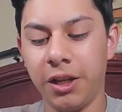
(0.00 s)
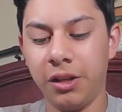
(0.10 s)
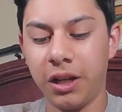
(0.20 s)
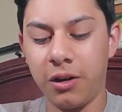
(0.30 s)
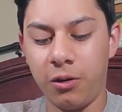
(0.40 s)
Uh,
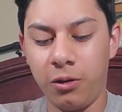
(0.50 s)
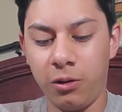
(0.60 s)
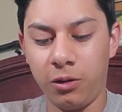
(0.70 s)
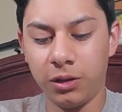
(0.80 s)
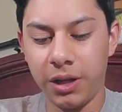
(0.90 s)
you can
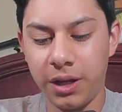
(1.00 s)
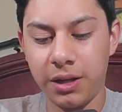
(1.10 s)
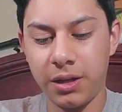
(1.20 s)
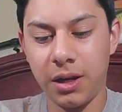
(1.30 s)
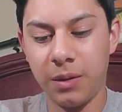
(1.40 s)
hold
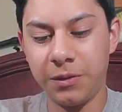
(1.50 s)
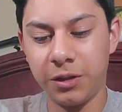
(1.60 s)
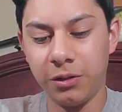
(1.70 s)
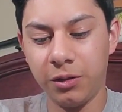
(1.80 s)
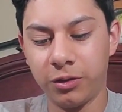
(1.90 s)
up
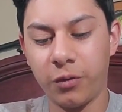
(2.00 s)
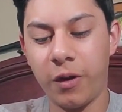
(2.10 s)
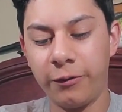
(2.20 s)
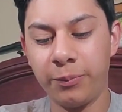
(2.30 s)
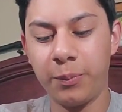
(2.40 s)
to
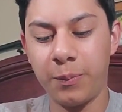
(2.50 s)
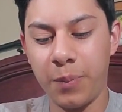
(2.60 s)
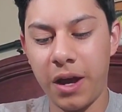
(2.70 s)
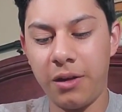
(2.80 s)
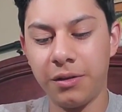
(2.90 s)
12
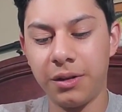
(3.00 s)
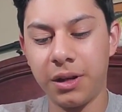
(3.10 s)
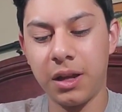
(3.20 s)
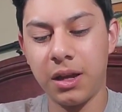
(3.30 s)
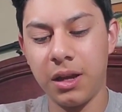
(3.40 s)
pound
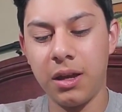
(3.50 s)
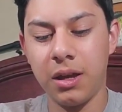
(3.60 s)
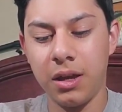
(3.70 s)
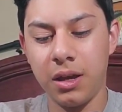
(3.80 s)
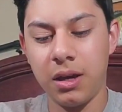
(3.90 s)

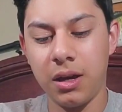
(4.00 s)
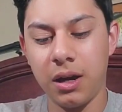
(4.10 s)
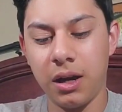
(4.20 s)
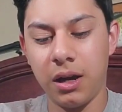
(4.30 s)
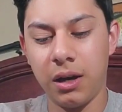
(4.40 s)

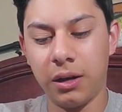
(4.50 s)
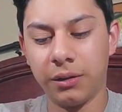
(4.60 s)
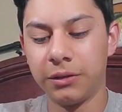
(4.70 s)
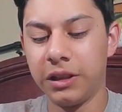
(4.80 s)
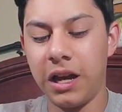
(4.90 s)

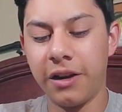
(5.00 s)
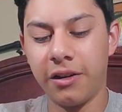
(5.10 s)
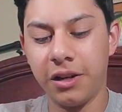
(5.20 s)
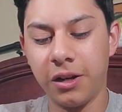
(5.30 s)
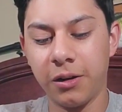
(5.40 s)
uh, line
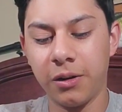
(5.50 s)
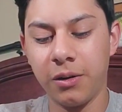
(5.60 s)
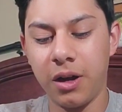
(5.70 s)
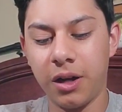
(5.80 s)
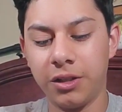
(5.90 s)
on here,
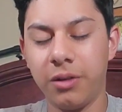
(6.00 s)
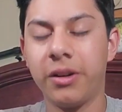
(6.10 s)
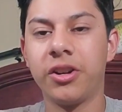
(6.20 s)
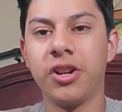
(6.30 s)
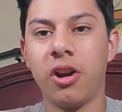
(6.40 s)
uh,
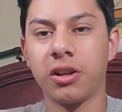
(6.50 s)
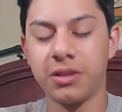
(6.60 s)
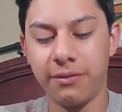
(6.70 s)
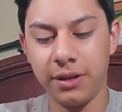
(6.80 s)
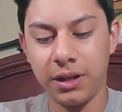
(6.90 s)
200
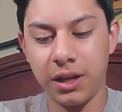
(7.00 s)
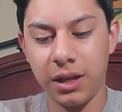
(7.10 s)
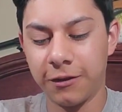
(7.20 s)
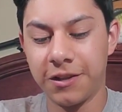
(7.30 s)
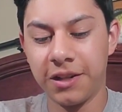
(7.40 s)
yards of it.
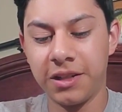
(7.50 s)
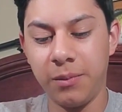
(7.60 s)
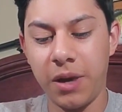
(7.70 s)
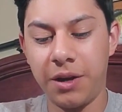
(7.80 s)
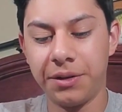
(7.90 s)
For
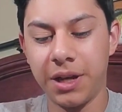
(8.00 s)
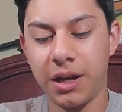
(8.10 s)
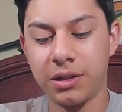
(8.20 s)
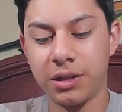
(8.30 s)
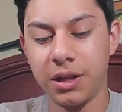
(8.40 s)
16 pound
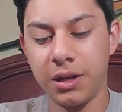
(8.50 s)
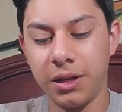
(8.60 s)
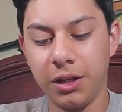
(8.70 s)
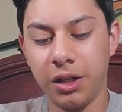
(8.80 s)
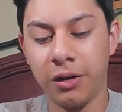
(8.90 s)
test, uh,
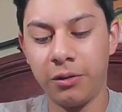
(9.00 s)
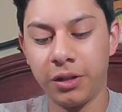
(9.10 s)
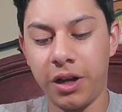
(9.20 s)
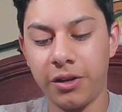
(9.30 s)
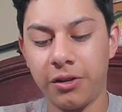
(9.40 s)
you can
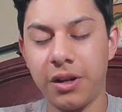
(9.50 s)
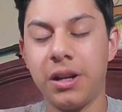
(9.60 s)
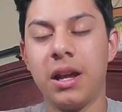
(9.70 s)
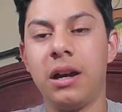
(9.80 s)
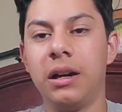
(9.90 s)
hold
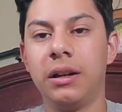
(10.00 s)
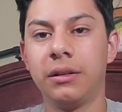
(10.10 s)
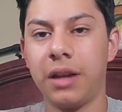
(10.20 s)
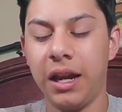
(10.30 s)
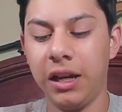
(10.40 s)
180 uh,
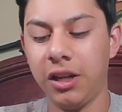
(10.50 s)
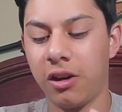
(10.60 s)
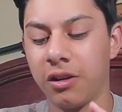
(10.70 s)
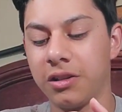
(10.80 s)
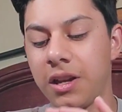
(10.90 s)

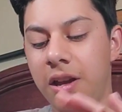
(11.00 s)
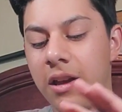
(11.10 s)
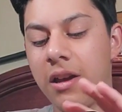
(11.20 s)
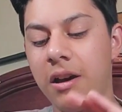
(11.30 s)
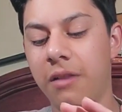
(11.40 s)
yards
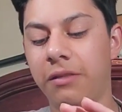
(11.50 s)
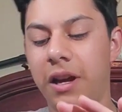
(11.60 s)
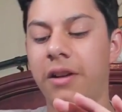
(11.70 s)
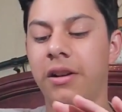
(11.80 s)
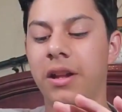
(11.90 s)
of
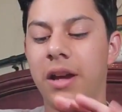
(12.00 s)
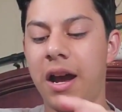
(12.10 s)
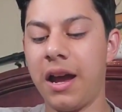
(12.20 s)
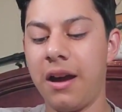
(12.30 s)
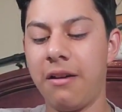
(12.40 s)
line on it.
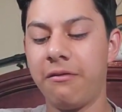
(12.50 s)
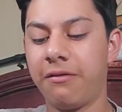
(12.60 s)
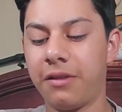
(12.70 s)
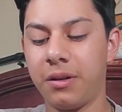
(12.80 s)
I have